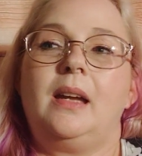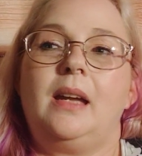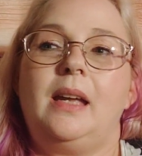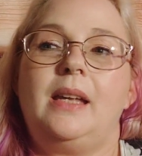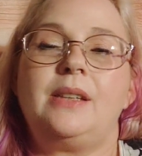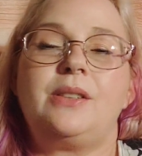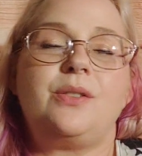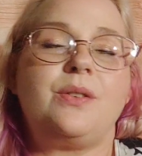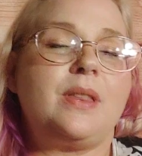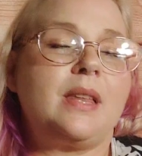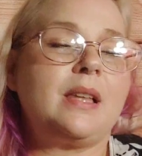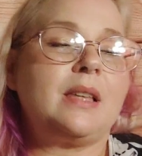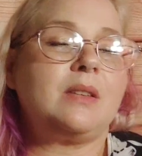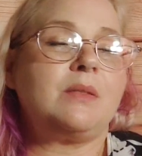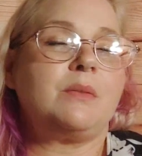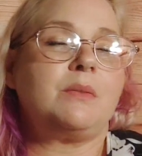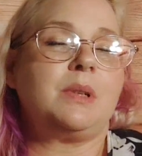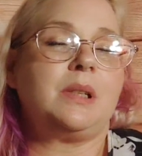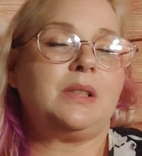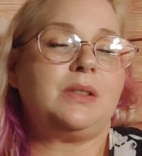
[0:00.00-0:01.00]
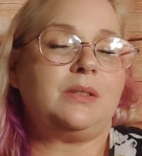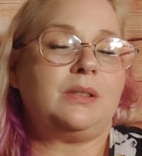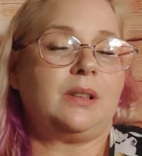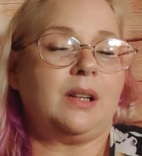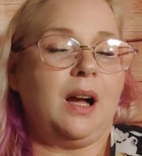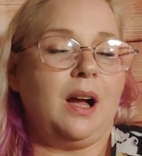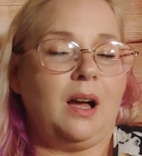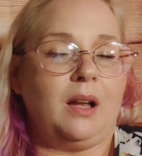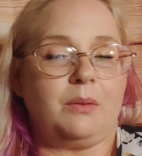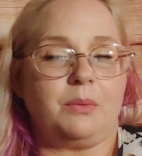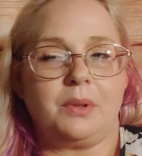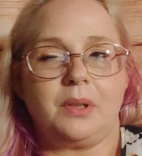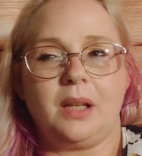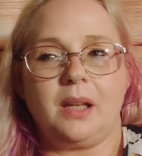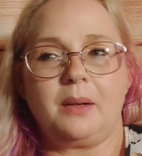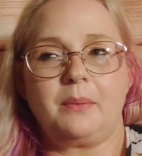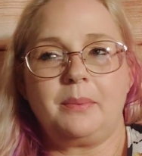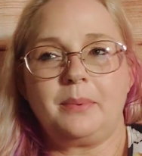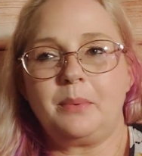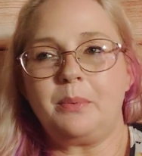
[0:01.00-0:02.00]
And so that's what we do to God. We're
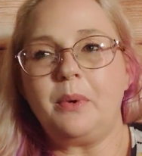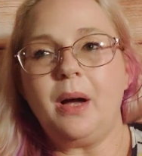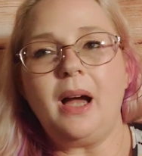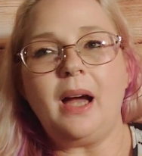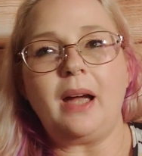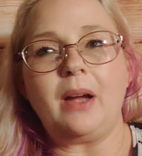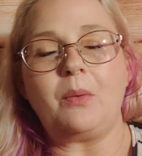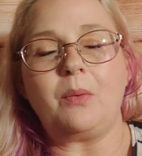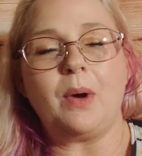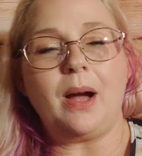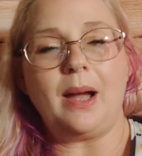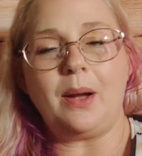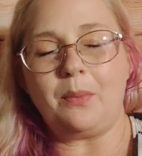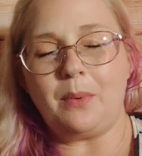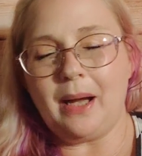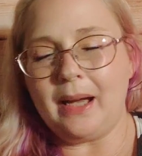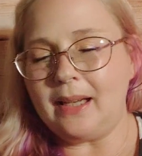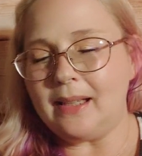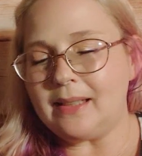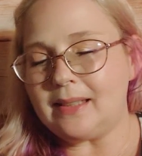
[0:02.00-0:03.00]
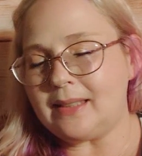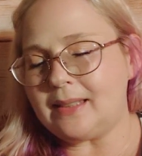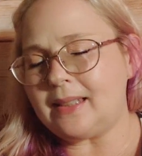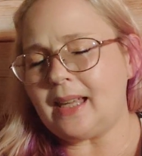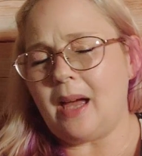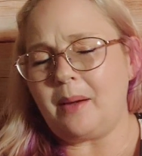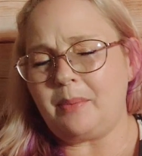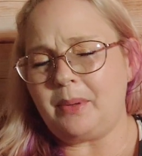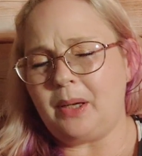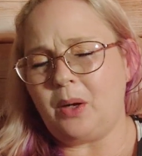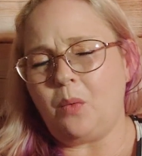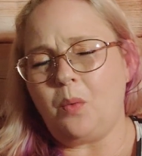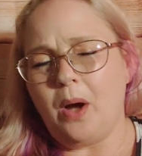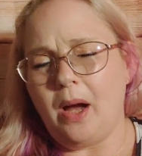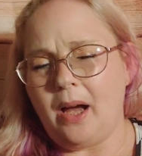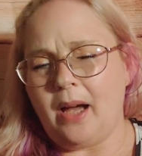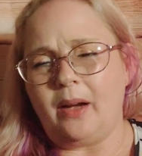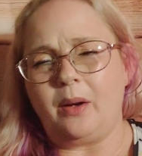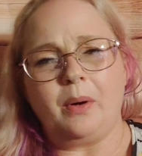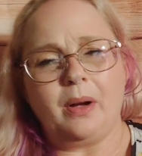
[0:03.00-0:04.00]
like, well, why? Why is this happening?
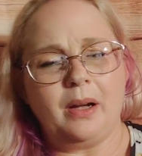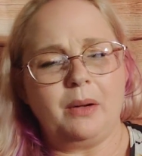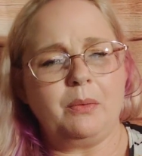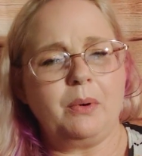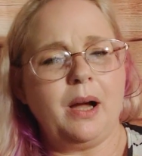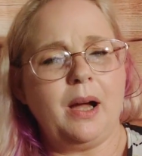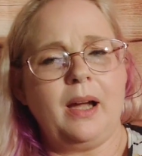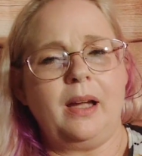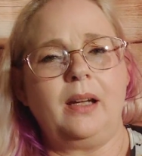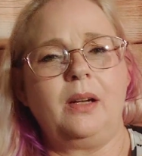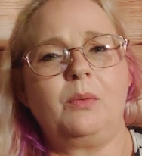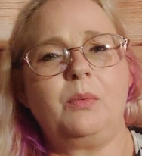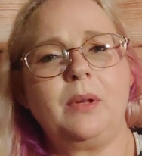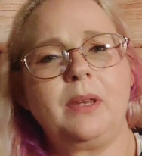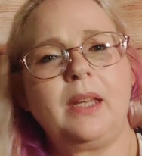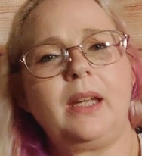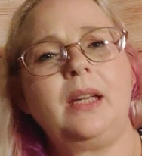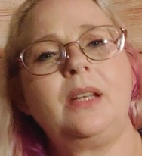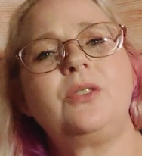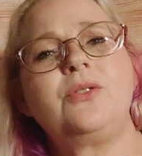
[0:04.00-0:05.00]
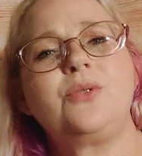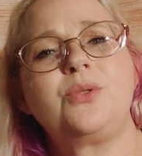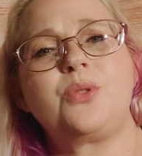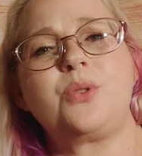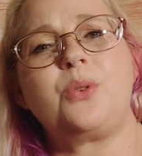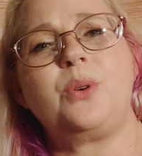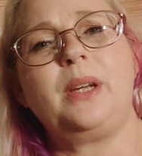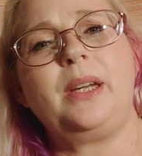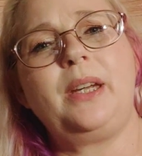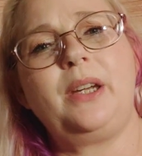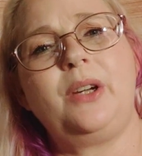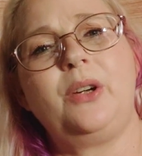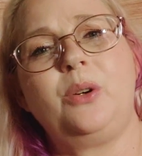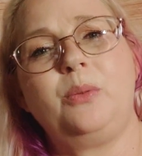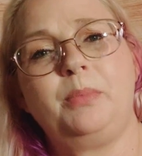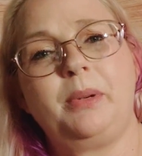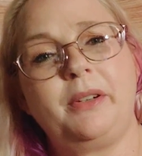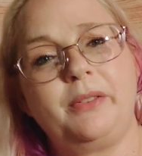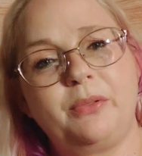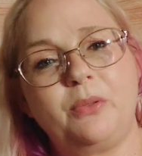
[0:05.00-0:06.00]
Why? Well, the answers are
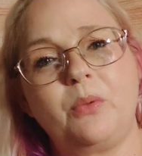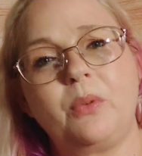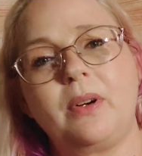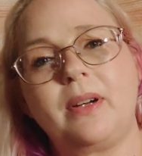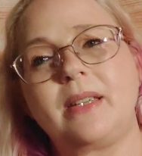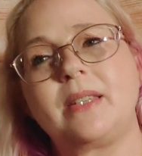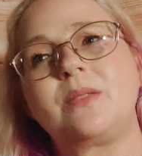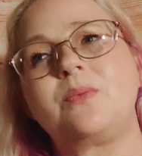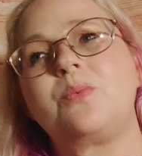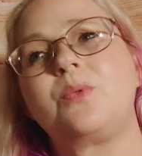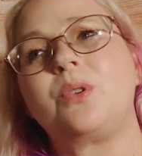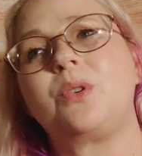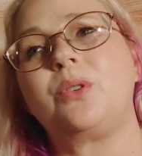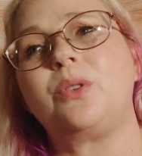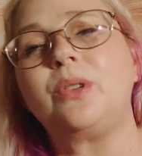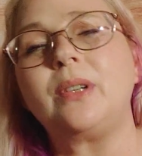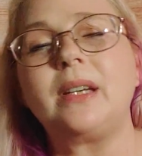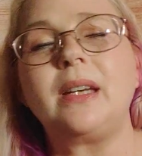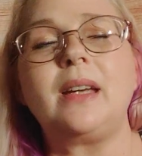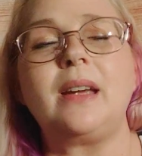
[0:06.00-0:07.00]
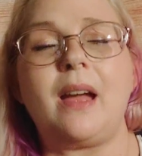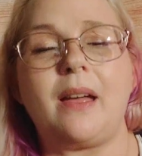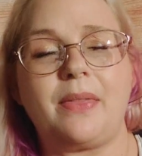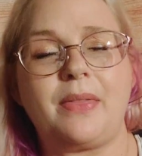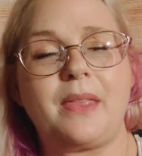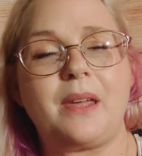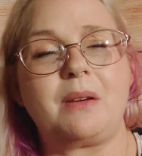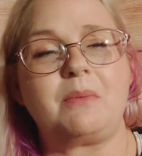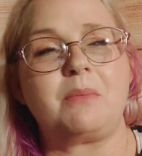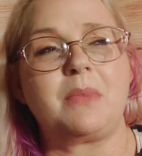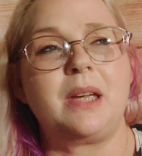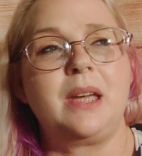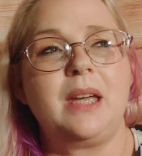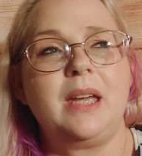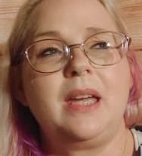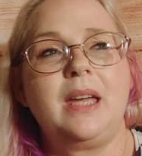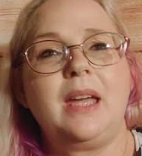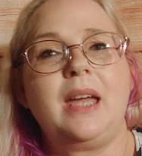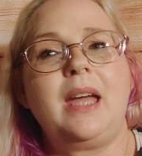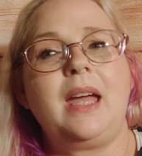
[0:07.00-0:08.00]
here before us. We're looking at them.
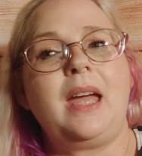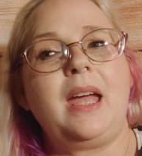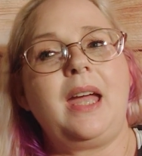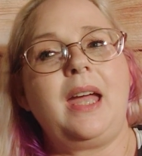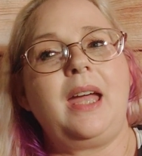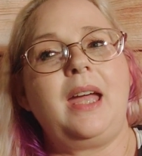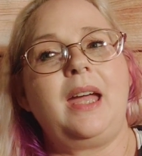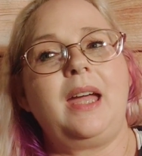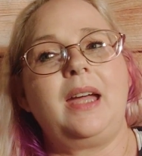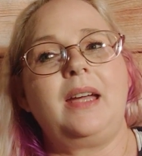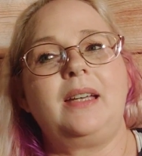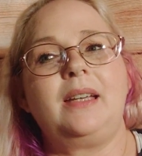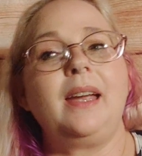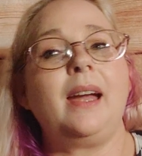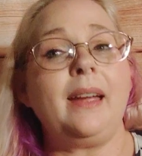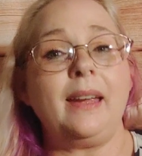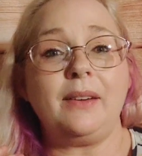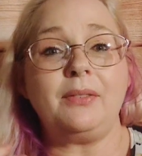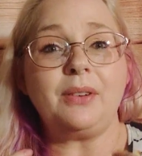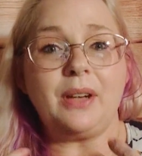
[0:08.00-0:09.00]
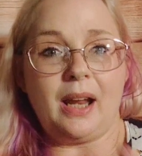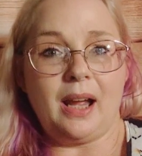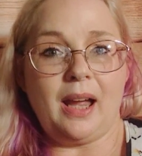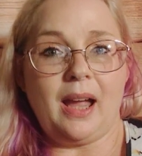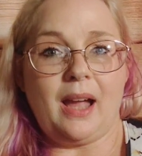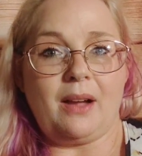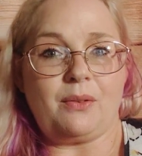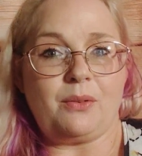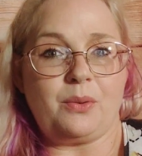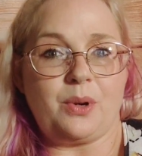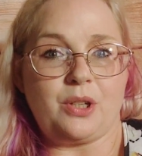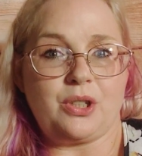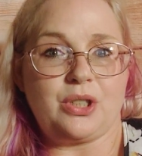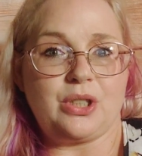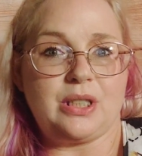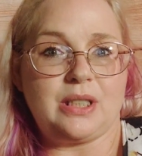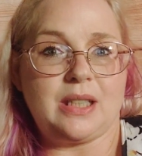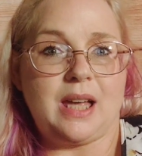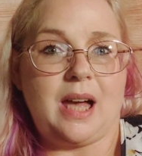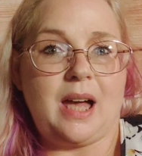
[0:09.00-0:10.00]
And yeah, even I have
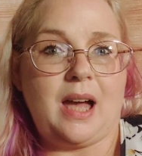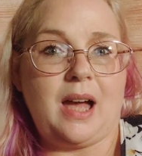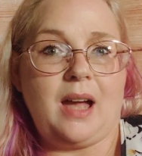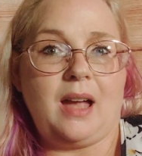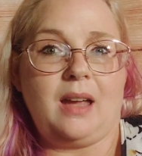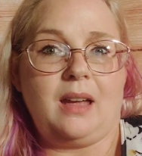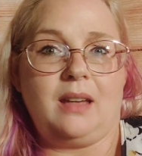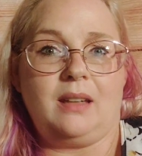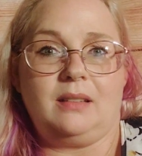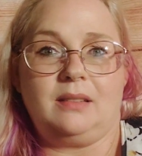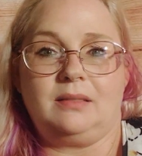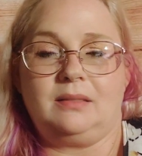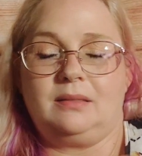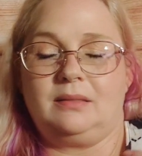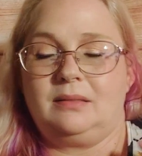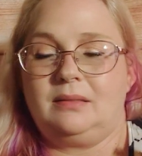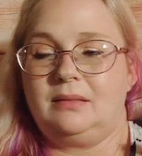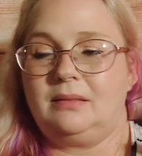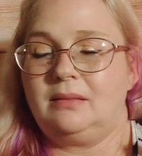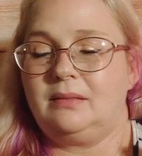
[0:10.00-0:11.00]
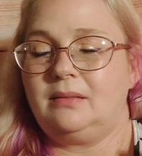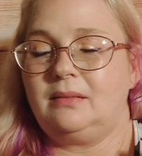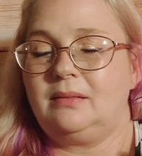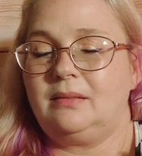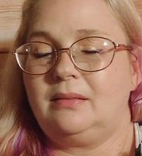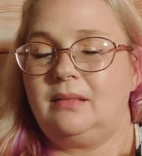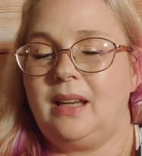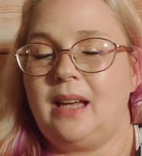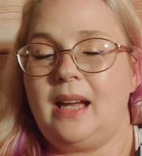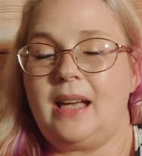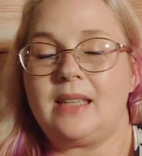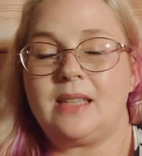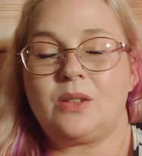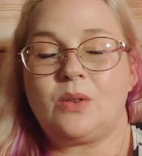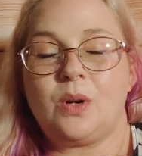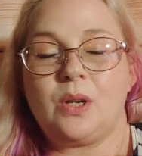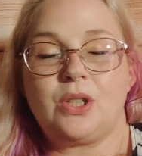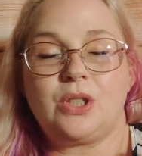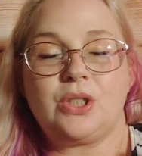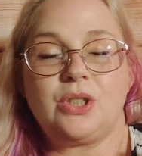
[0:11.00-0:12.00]
questions. I ask
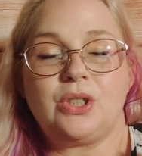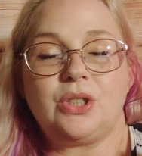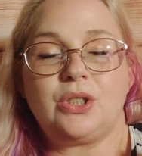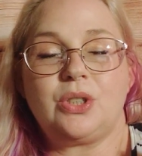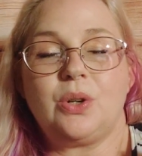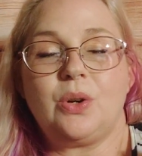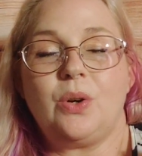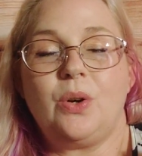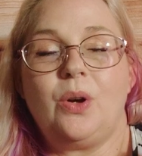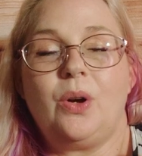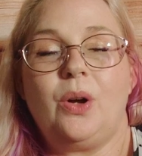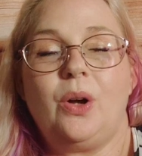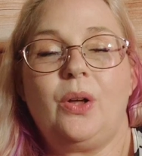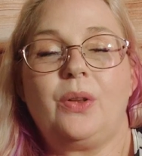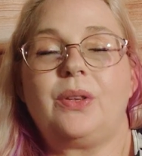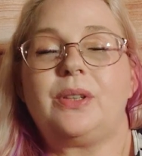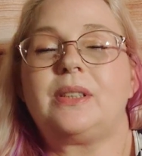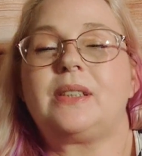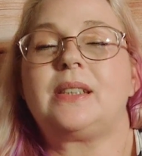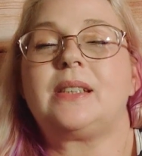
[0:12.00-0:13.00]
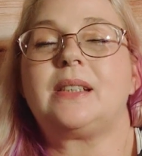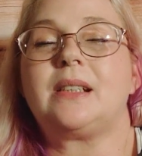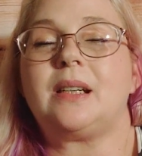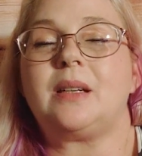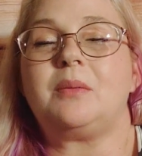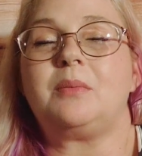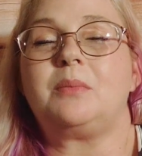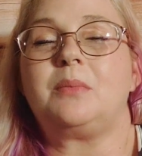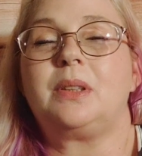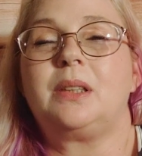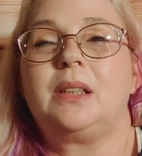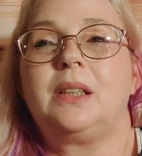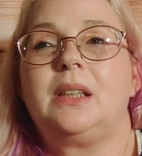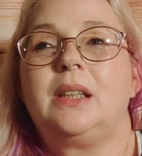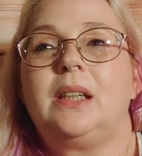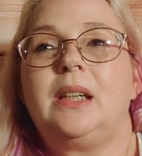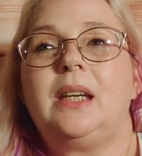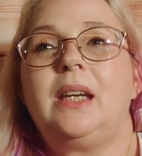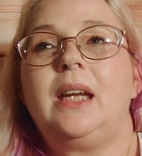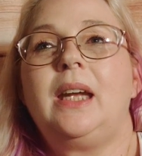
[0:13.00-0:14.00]
questions all the time.
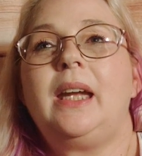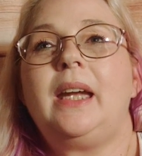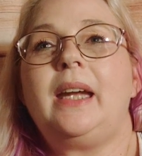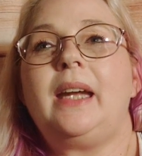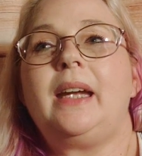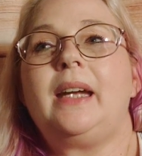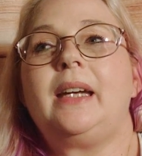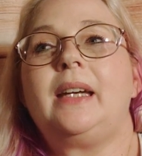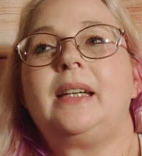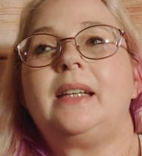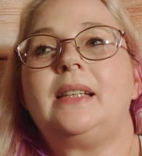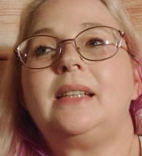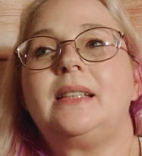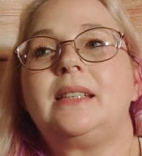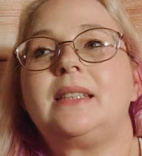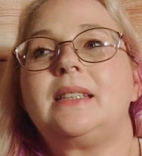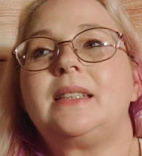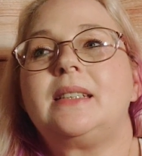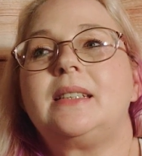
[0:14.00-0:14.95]
And